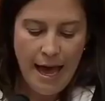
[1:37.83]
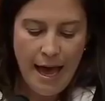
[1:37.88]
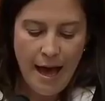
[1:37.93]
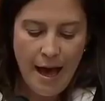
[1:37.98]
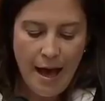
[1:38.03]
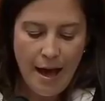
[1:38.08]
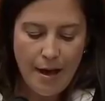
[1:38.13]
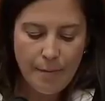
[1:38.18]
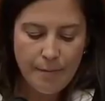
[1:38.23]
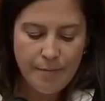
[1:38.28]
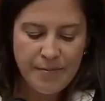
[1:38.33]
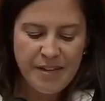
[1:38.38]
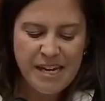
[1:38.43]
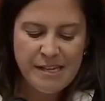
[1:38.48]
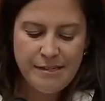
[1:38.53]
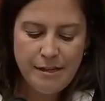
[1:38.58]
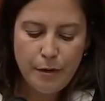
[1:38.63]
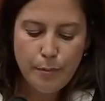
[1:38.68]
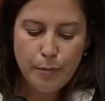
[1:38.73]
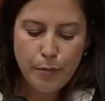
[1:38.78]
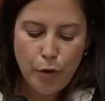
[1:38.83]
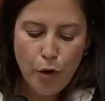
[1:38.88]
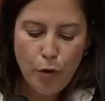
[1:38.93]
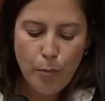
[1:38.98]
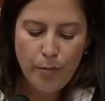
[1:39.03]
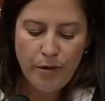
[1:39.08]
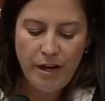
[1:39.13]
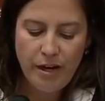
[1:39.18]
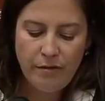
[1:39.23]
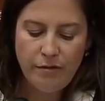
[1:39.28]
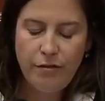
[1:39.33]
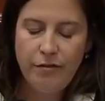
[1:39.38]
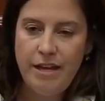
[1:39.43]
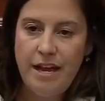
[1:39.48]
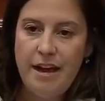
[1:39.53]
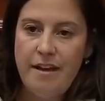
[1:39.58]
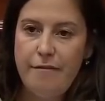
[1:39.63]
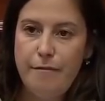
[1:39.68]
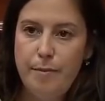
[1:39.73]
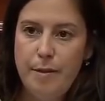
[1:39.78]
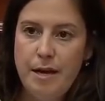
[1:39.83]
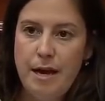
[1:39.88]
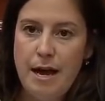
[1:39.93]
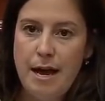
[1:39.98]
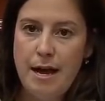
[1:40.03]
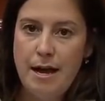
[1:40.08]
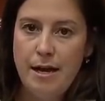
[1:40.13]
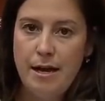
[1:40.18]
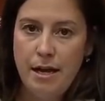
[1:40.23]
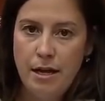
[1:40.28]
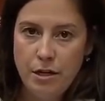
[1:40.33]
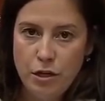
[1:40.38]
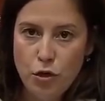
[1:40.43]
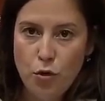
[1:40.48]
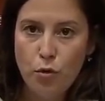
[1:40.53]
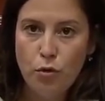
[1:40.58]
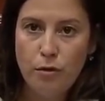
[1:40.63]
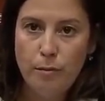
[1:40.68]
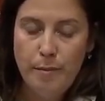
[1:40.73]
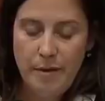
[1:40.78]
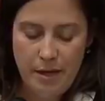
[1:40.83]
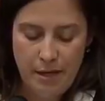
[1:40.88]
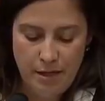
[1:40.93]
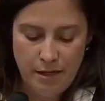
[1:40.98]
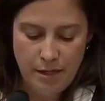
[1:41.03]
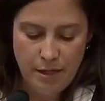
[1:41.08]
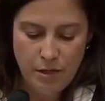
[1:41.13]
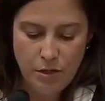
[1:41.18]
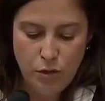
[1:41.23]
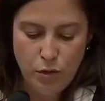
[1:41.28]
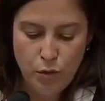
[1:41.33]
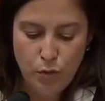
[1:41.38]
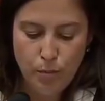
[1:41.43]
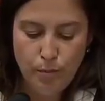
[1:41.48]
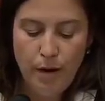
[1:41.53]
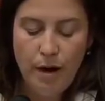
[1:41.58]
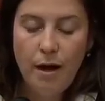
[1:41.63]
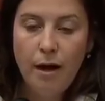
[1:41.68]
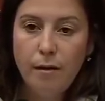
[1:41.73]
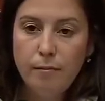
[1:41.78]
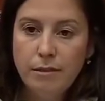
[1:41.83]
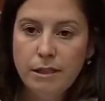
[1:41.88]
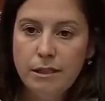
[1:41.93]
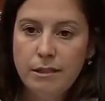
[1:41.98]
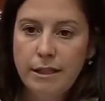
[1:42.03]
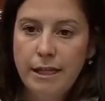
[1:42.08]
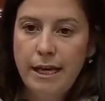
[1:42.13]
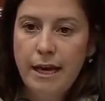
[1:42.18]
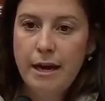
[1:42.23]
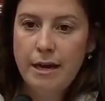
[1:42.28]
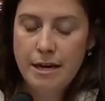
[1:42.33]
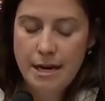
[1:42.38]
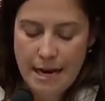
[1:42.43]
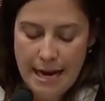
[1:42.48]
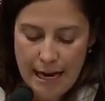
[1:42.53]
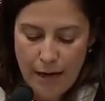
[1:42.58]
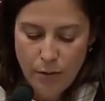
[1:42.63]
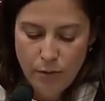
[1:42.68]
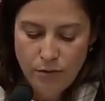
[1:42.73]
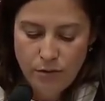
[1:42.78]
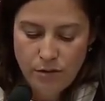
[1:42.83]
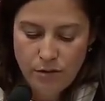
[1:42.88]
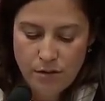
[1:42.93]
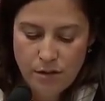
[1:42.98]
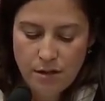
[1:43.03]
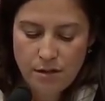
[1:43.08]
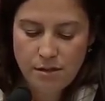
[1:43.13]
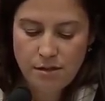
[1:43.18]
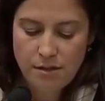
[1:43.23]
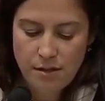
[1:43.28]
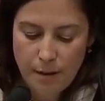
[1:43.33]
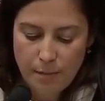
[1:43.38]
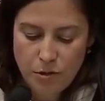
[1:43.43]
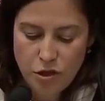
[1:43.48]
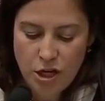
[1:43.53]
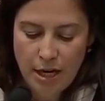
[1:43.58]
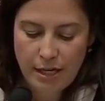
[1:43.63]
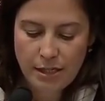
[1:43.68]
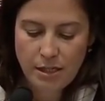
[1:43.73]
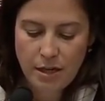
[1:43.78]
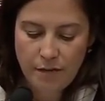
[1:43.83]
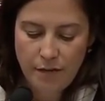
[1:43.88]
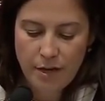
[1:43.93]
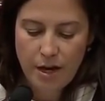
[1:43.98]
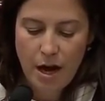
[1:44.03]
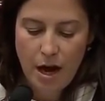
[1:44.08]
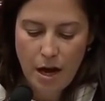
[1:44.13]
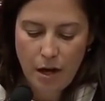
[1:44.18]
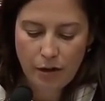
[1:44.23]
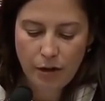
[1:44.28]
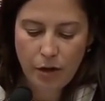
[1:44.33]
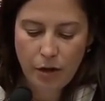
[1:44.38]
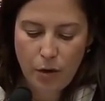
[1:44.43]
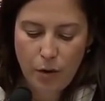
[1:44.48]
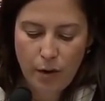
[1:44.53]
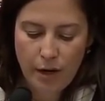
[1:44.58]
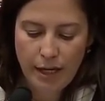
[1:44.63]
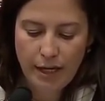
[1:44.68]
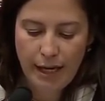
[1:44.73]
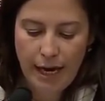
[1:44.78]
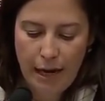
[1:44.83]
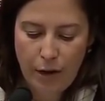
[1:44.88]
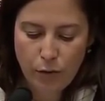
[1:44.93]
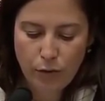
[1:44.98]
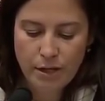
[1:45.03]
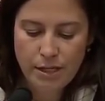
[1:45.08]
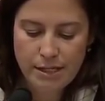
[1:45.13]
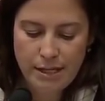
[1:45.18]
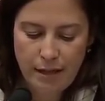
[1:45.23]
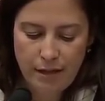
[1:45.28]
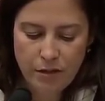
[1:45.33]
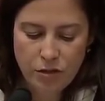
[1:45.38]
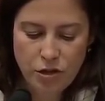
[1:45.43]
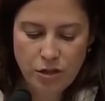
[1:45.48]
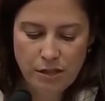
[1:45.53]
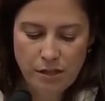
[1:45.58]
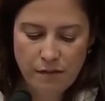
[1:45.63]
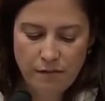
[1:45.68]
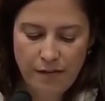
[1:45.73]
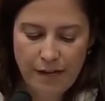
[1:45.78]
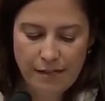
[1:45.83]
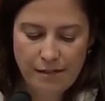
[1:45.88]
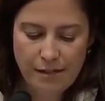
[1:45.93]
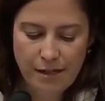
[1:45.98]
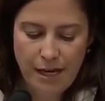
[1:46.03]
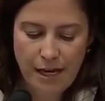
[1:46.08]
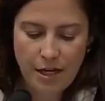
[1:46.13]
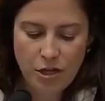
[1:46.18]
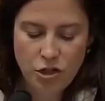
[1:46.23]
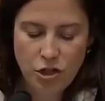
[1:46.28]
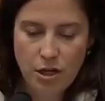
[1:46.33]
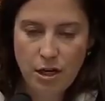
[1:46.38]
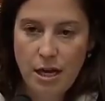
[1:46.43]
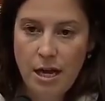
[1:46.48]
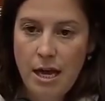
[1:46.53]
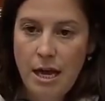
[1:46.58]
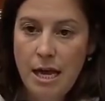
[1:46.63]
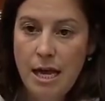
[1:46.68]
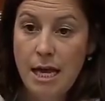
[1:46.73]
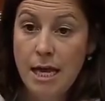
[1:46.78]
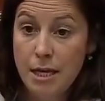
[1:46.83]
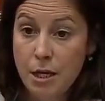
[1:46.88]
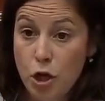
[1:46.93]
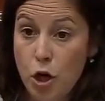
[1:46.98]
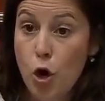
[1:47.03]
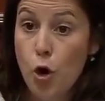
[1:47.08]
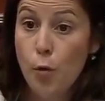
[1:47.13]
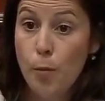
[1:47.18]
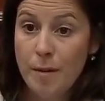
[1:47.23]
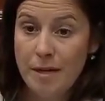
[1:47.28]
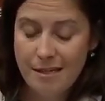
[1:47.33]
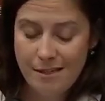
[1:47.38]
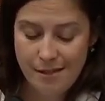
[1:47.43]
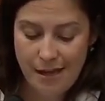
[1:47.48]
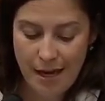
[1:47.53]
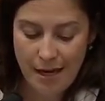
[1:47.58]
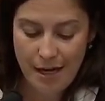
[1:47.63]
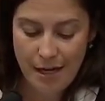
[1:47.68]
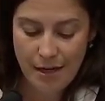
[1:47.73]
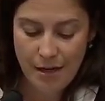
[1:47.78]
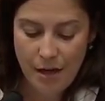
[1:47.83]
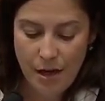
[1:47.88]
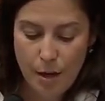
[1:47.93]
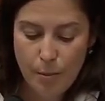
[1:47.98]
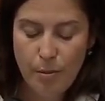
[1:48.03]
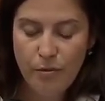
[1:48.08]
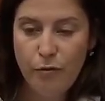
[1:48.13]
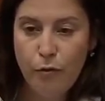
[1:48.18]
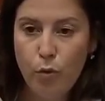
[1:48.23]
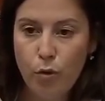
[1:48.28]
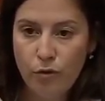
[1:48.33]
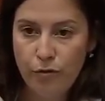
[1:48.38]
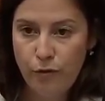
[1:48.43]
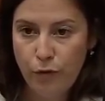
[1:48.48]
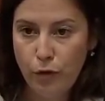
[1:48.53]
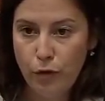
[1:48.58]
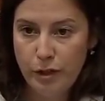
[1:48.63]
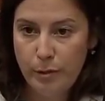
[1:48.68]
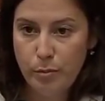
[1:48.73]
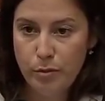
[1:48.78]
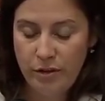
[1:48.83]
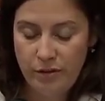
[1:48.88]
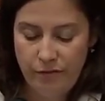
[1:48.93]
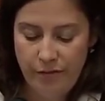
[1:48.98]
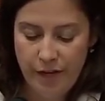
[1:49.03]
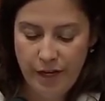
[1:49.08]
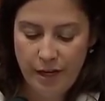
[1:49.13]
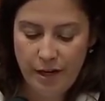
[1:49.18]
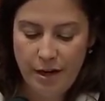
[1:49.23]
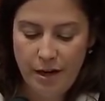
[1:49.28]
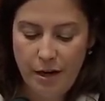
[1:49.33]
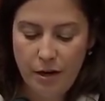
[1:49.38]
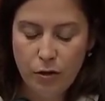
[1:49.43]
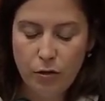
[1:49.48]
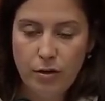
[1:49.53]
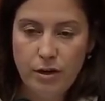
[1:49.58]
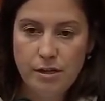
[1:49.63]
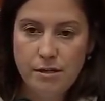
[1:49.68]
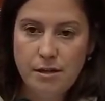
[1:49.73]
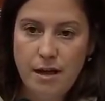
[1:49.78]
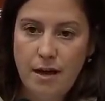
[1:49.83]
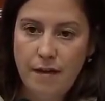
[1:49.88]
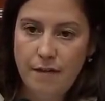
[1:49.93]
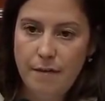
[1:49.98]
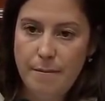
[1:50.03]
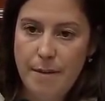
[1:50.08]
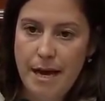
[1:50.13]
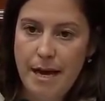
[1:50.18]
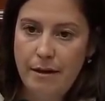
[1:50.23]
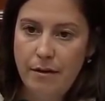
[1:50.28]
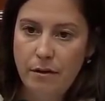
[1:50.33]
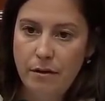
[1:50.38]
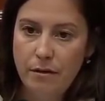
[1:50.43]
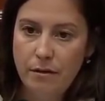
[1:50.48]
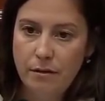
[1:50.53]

Um, is it appropriate for the FBI, in your opinion, to publicly announce the subject of an ongoing counterintelligence investigation in an open setting before fully briefing Congress on the matter?